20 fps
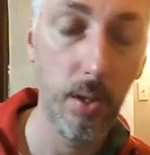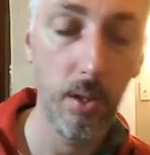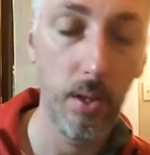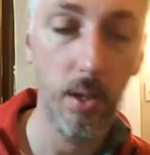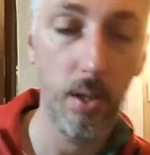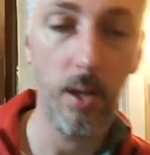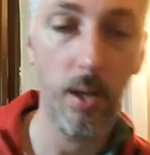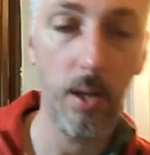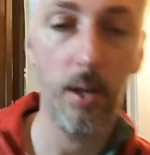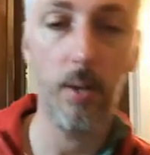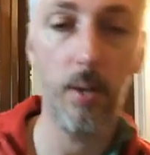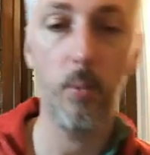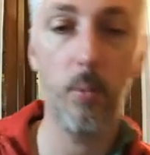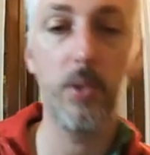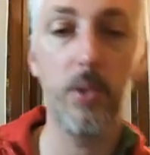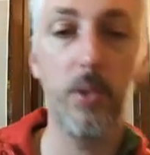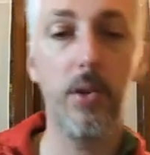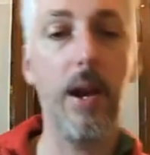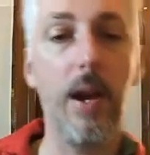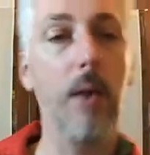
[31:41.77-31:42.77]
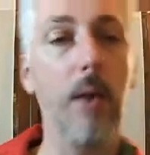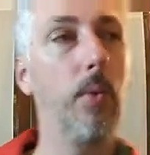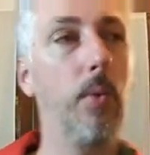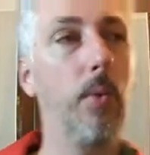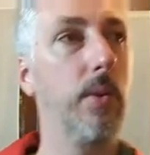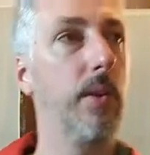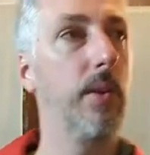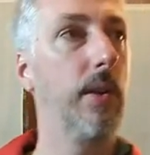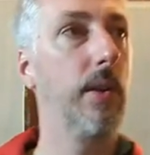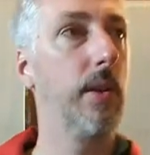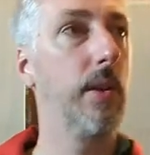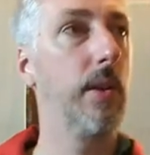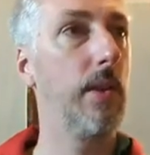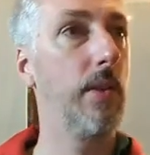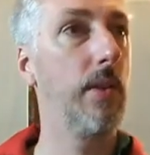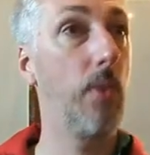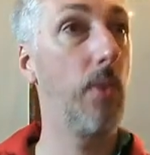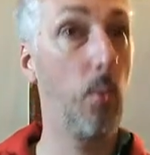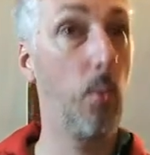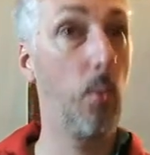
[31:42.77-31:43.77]
When you're out in
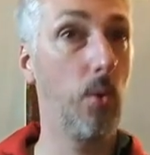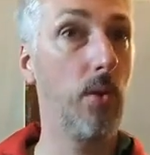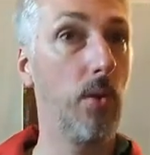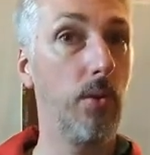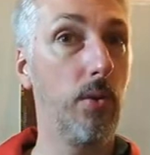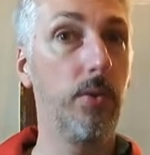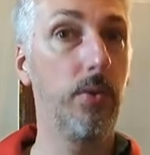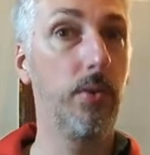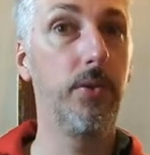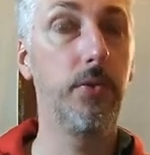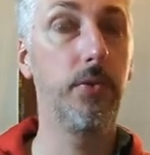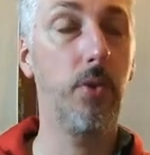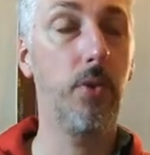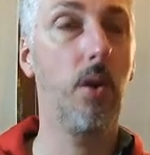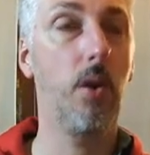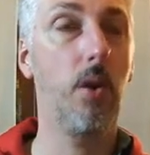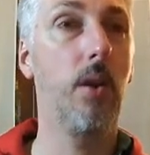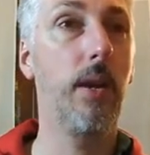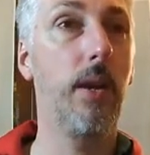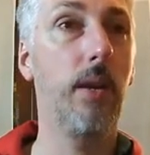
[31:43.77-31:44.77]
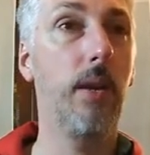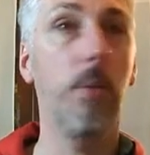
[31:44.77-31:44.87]
the world drawing,